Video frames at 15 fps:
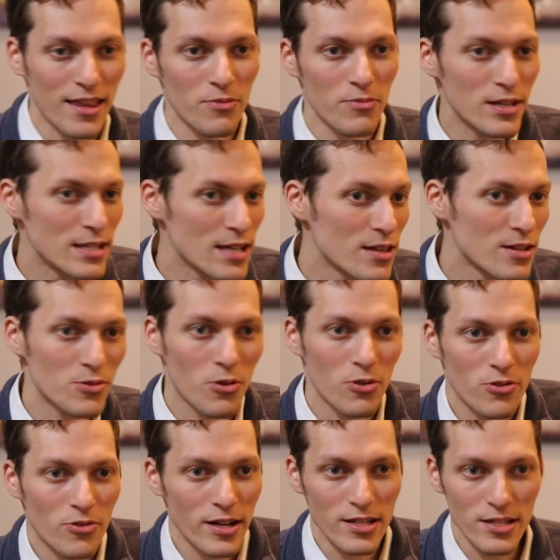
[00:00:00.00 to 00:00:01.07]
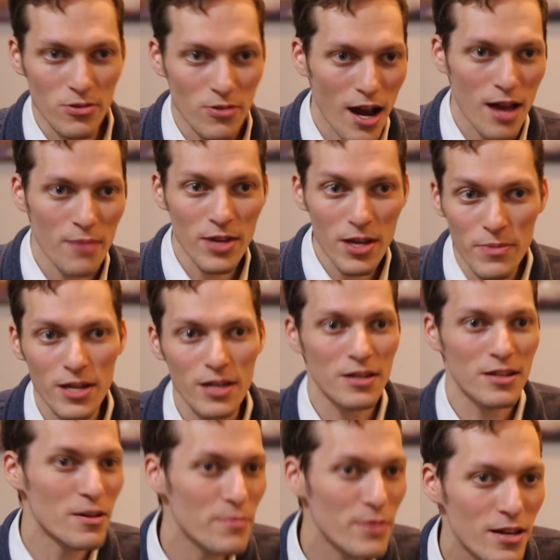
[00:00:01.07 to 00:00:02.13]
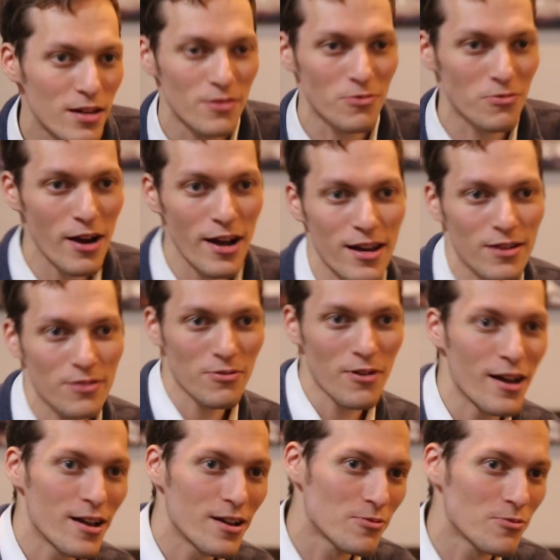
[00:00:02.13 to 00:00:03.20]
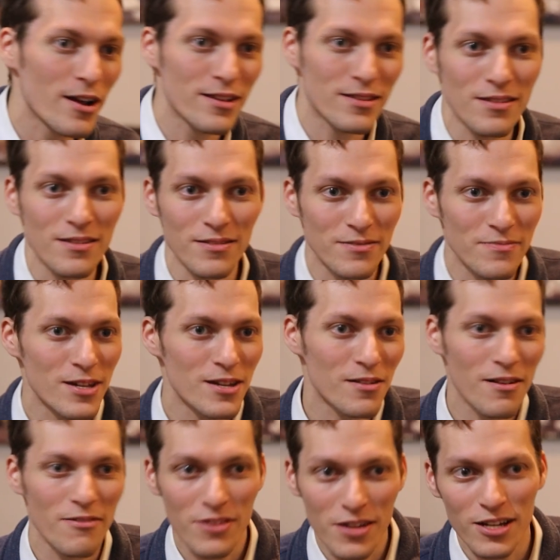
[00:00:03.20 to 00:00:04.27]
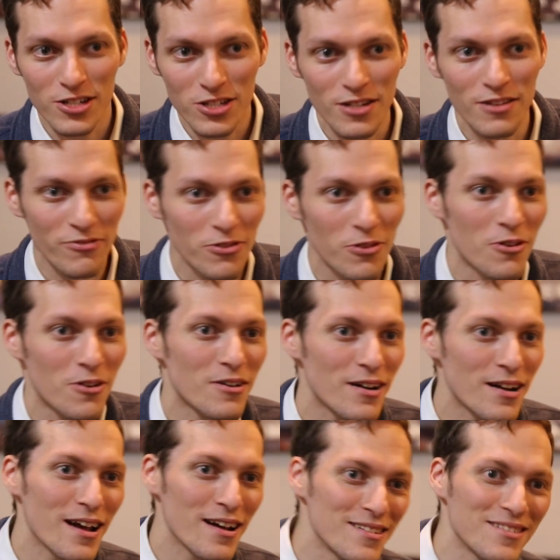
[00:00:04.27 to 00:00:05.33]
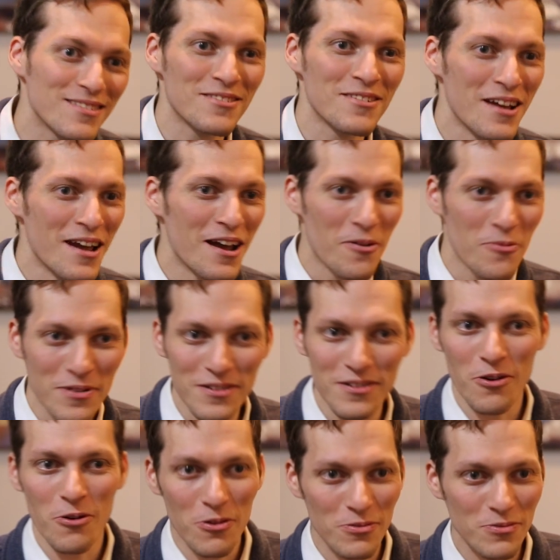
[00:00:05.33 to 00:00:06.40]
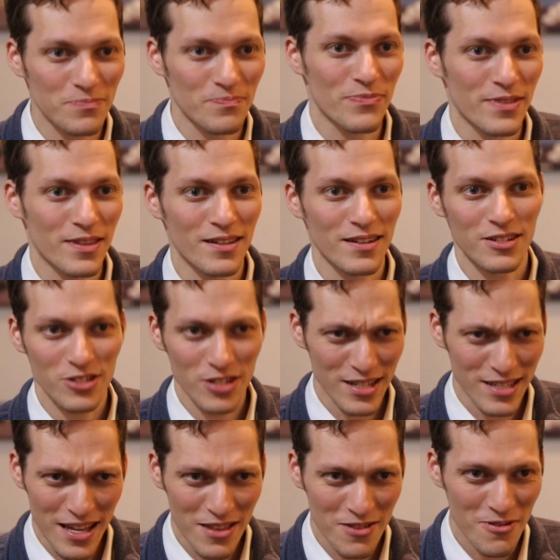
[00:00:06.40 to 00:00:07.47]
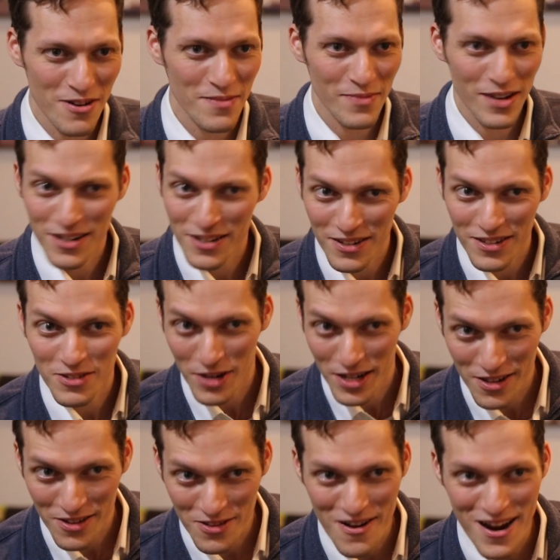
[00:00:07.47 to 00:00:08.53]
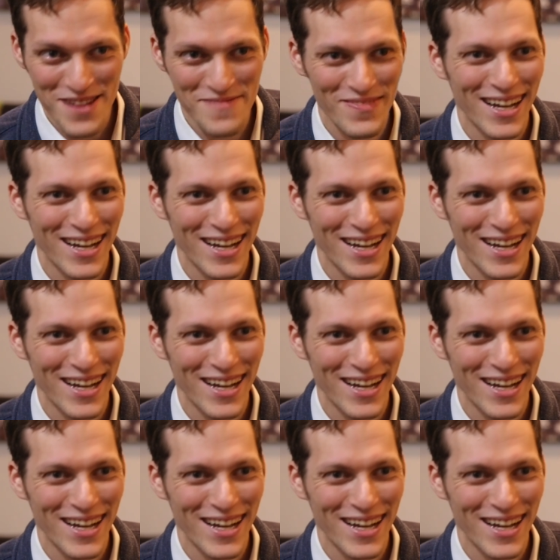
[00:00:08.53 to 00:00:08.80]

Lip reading: then we say this whole crazy rhyme, Yamin, right to the middle of the kitchen floor, right? And should I say the rhyme? I don't know, you want to hear the rhyme?